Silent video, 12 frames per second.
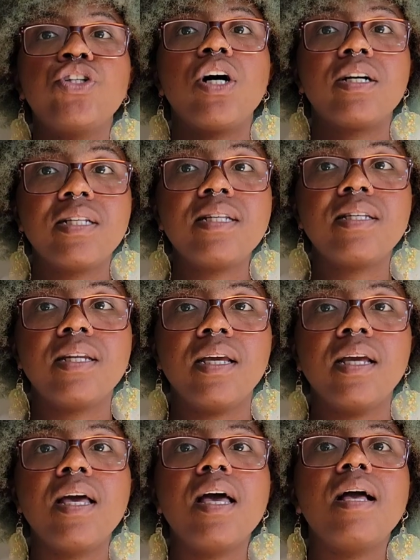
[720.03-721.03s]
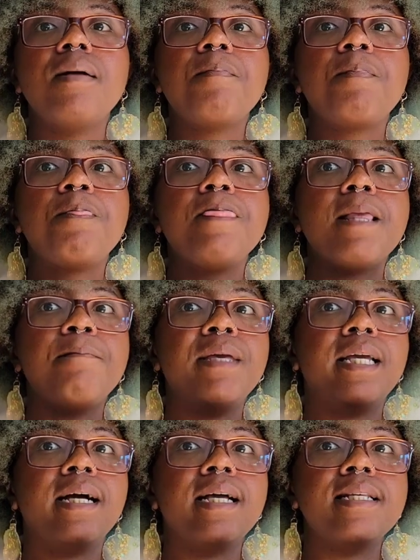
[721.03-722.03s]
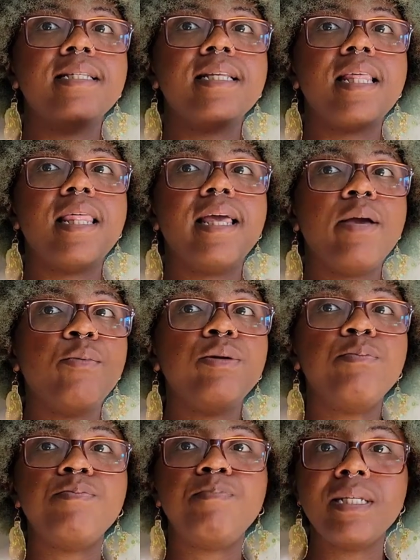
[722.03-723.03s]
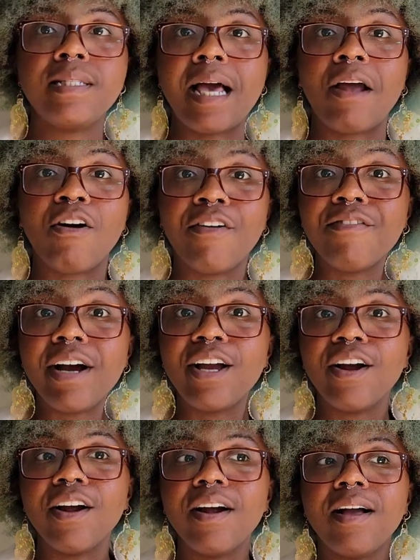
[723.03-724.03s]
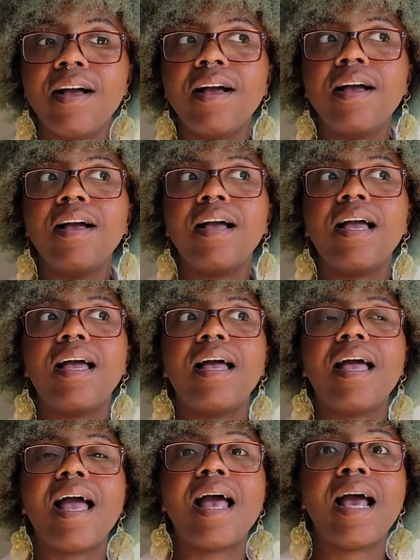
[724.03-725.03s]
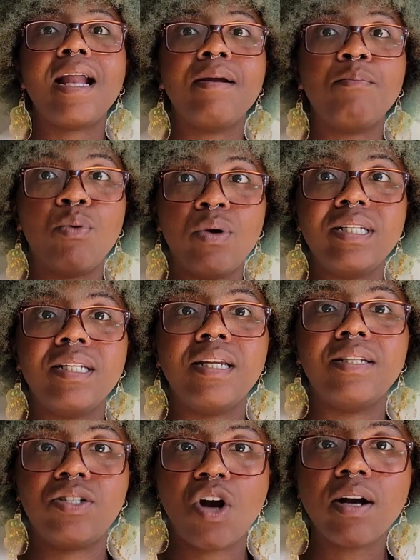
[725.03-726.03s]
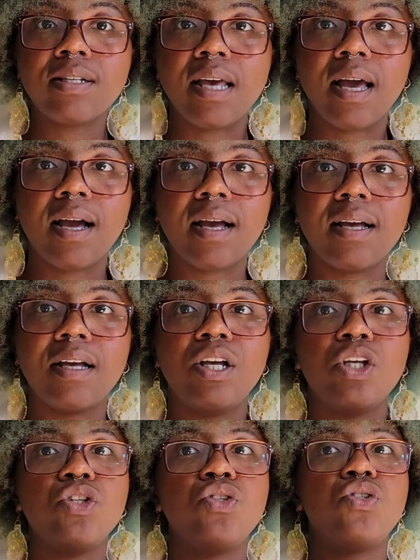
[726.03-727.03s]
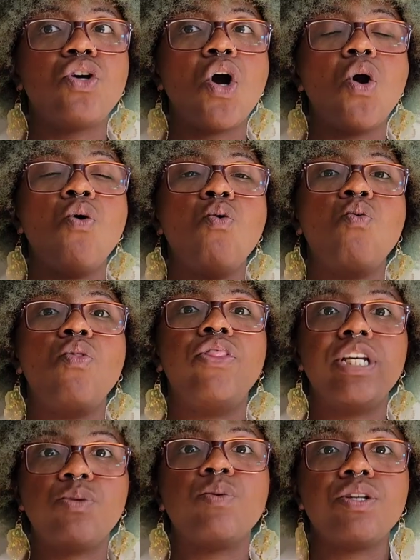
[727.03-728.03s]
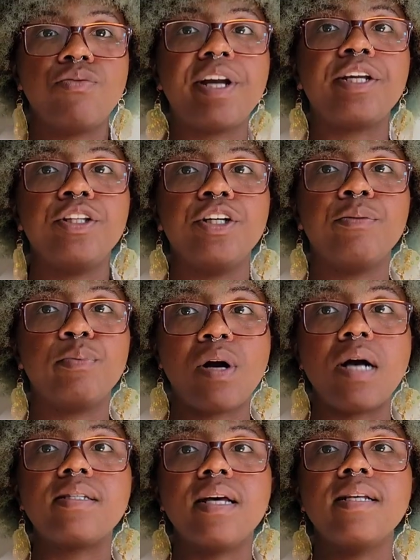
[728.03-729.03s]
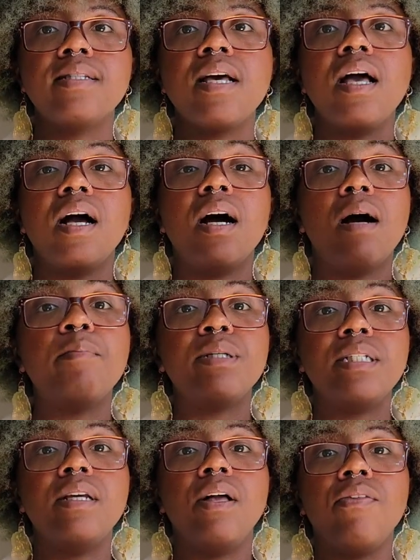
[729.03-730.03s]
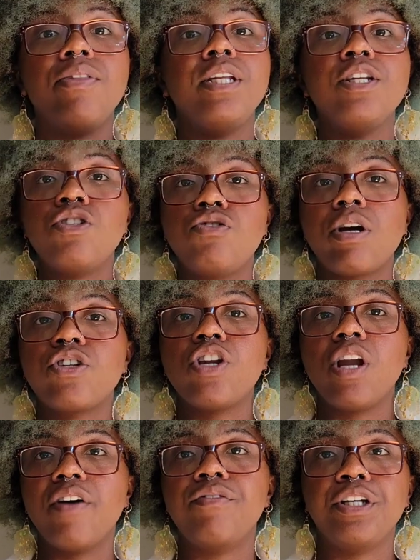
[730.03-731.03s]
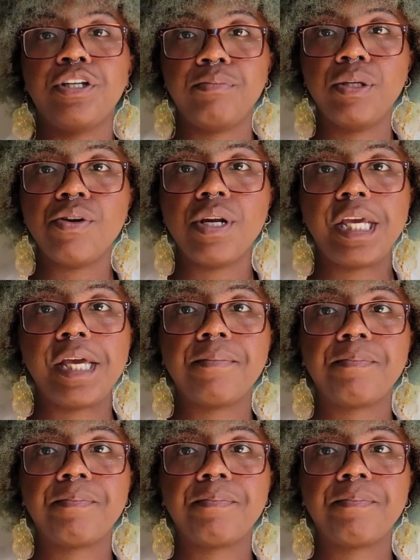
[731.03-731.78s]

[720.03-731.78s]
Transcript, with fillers: toxicity because it would be set on fire, and poison is toxic. So this was a regular process up until the destruction of the community.